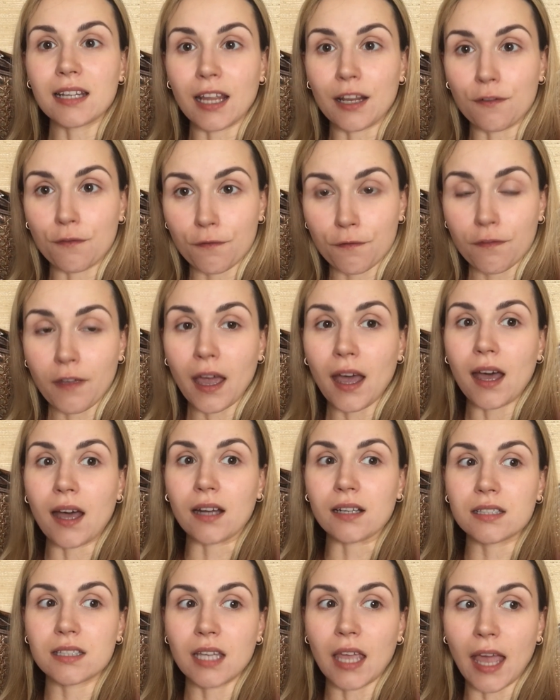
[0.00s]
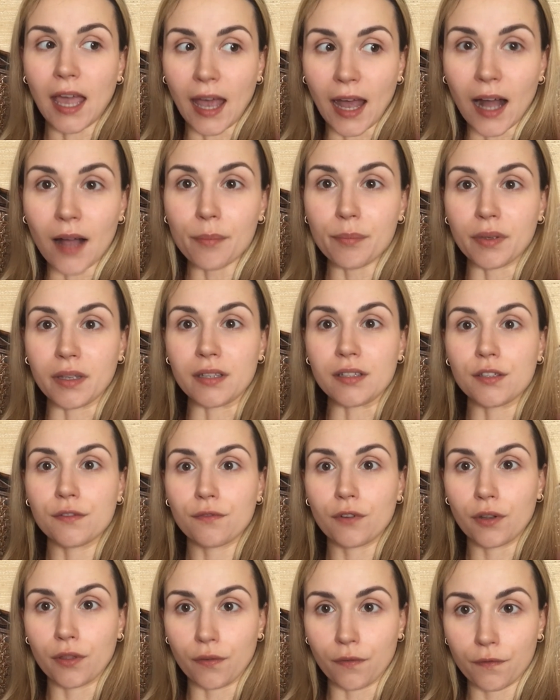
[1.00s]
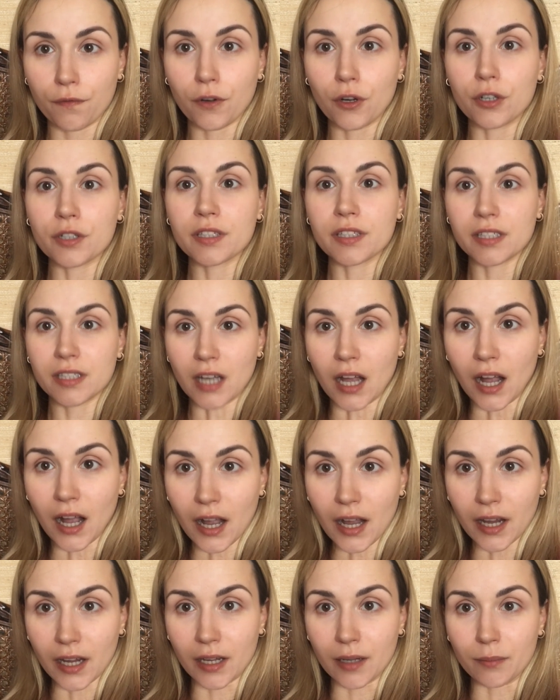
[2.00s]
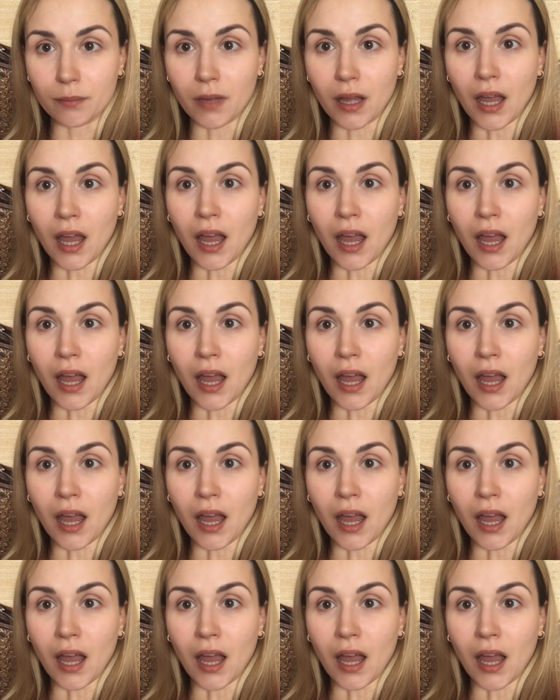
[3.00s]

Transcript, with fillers: in fact, happened for the first time,